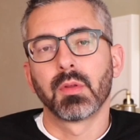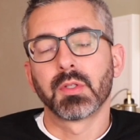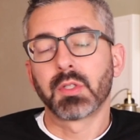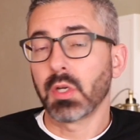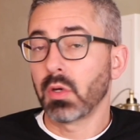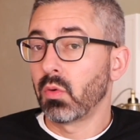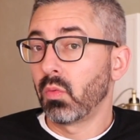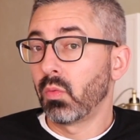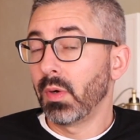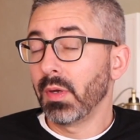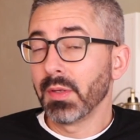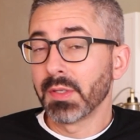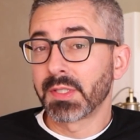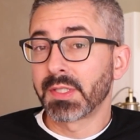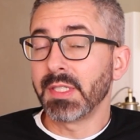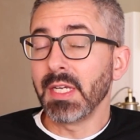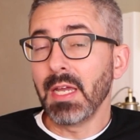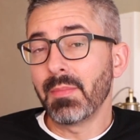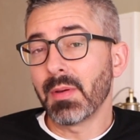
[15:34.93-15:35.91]
So we'll
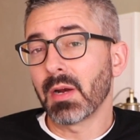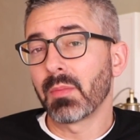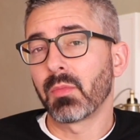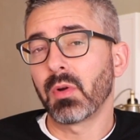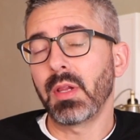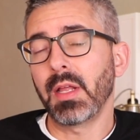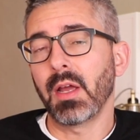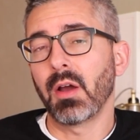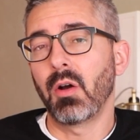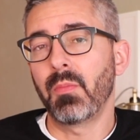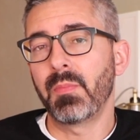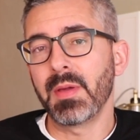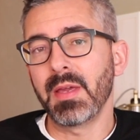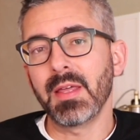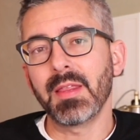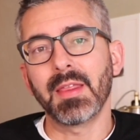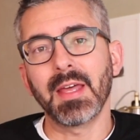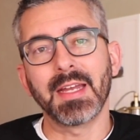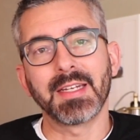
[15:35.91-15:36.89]
see, but I'm really
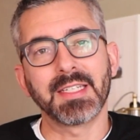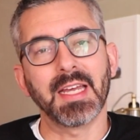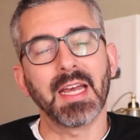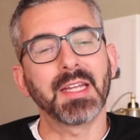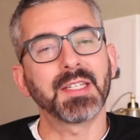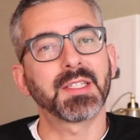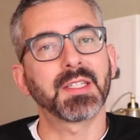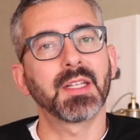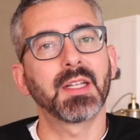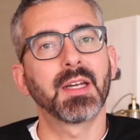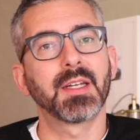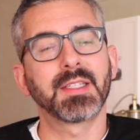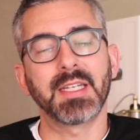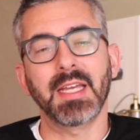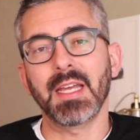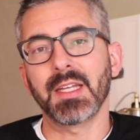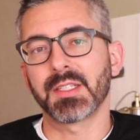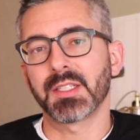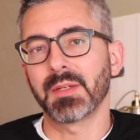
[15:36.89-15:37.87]
hoping that Tesla
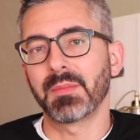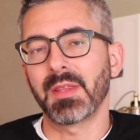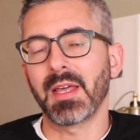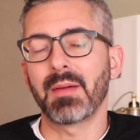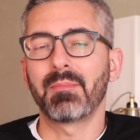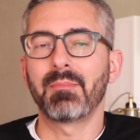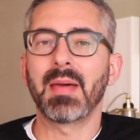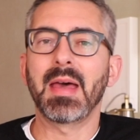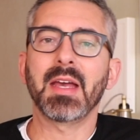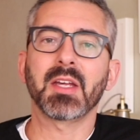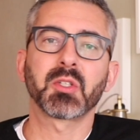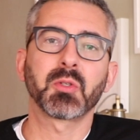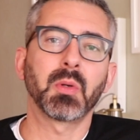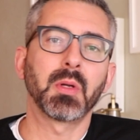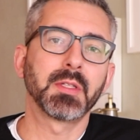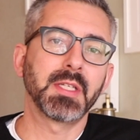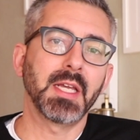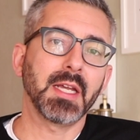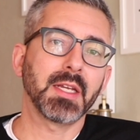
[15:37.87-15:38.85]
takes some of that
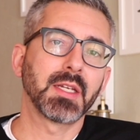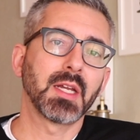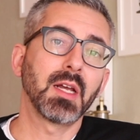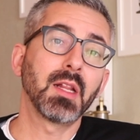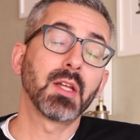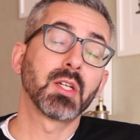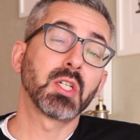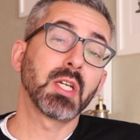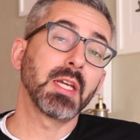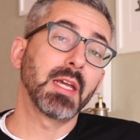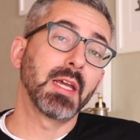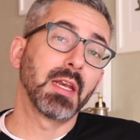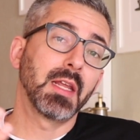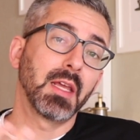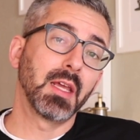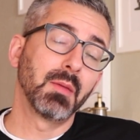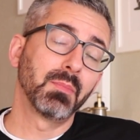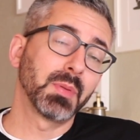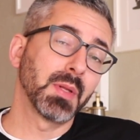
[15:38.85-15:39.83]
Maxwell technology
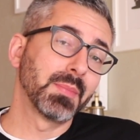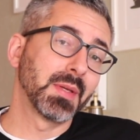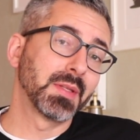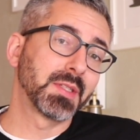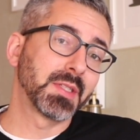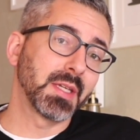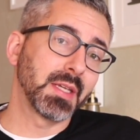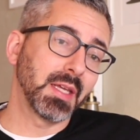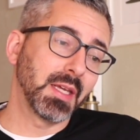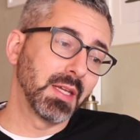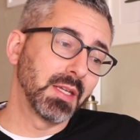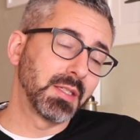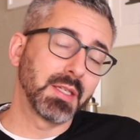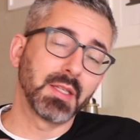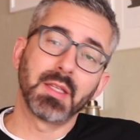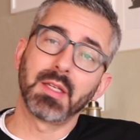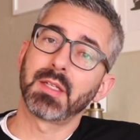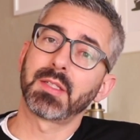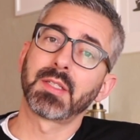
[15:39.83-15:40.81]
and implements it into
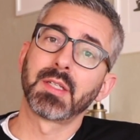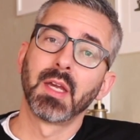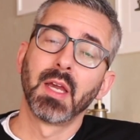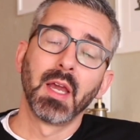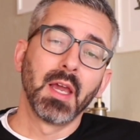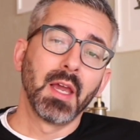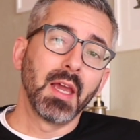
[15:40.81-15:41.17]
this.